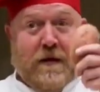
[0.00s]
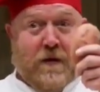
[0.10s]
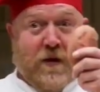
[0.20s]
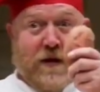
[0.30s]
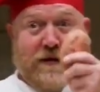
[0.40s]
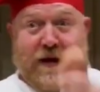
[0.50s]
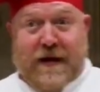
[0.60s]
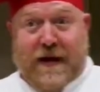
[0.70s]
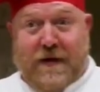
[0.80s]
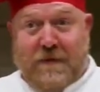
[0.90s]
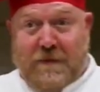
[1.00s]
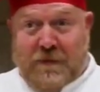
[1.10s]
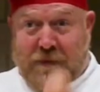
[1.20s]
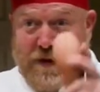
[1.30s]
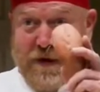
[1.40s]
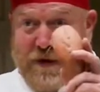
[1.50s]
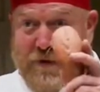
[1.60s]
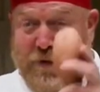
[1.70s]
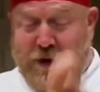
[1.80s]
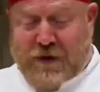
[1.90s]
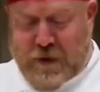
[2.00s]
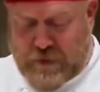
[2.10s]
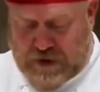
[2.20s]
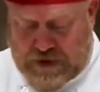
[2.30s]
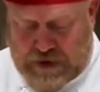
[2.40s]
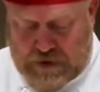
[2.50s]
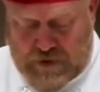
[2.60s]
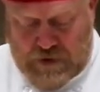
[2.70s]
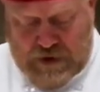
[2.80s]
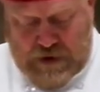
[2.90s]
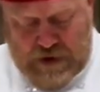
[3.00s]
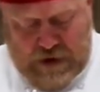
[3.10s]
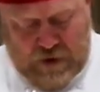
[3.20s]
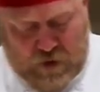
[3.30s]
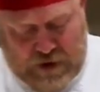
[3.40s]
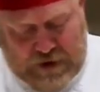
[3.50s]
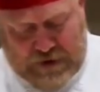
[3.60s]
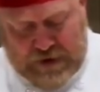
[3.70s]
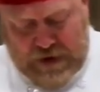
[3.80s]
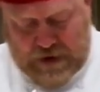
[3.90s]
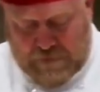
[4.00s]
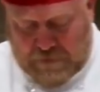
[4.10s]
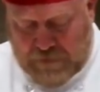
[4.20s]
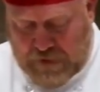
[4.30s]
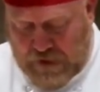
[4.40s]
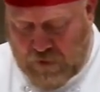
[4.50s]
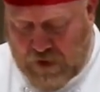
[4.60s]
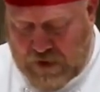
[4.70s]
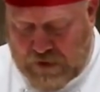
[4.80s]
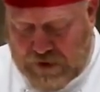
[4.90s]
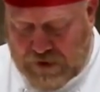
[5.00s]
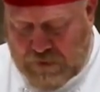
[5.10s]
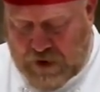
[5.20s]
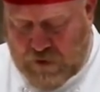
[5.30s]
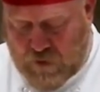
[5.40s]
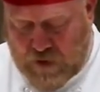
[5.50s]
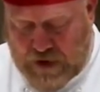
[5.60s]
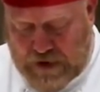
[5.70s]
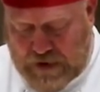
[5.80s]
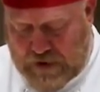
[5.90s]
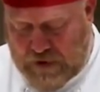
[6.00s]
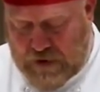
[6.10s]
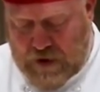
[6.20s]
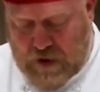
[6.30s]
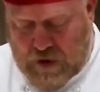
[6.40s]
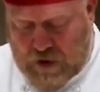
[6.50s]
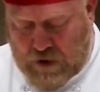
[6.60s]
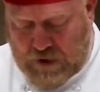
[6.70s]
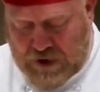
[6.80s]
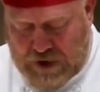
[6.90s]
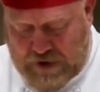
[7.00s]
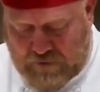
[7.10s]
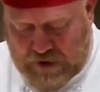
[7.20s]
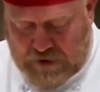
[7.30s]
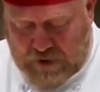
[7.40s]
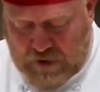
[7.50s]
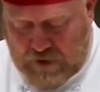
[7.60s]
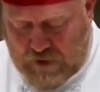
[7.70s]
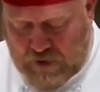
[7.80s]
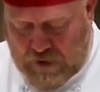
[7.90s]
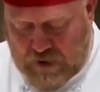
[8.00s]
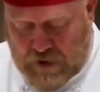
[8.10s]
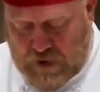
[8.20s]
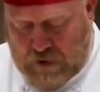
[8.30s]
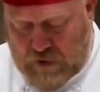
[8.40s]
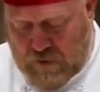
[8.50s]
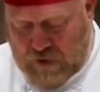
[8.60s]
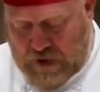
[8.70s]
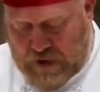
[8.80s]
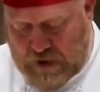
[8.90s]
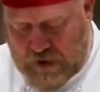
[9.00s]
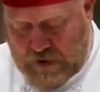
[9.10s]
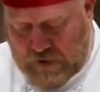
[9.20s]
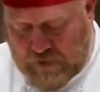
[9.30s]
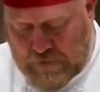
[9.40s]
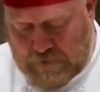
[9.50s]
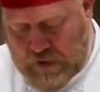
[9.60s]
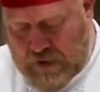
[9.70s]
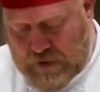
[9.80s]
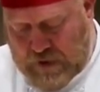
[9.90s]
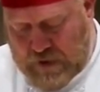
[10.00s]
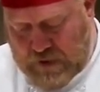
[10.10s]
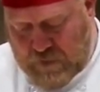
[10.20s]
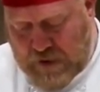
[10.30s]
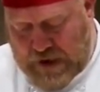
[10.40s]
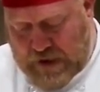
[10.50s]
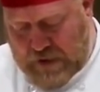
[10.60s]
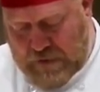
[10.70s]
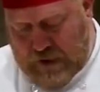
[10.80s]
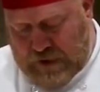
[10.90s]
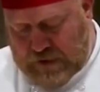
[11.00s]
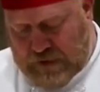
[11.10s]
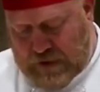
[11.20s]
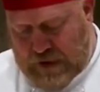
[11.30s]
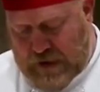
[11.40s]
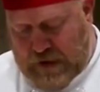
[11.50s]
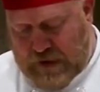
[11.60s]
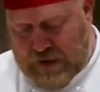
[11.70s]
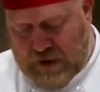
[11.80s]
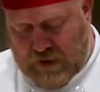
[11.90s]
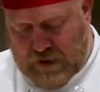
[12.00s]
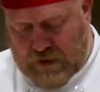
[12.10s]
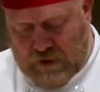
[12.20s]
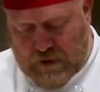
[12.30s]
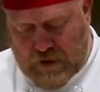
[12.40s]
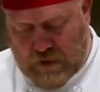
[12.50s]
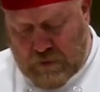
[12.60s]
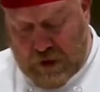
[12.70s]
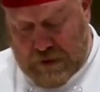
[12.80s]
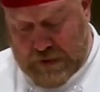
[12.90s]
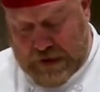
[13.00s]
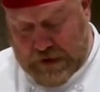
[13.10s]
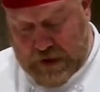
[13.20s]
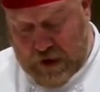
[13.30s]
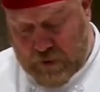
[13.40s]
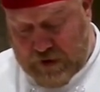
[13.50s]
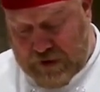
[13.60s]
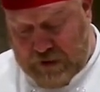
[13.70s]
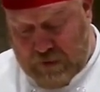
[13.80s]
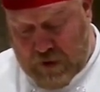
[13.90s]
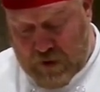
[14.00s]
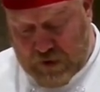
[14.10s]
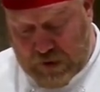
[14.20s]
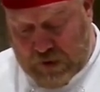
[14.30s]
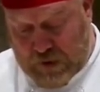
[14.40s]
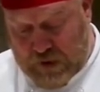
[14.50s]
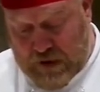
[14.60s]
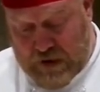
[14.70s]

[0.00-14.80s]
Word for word: Then we're gonna take out our first sweet potato and we're gonna skin it. And we're gonna just put it right, all the shavings right here into this bag. This is a lot easier than putting them down the garbage disposal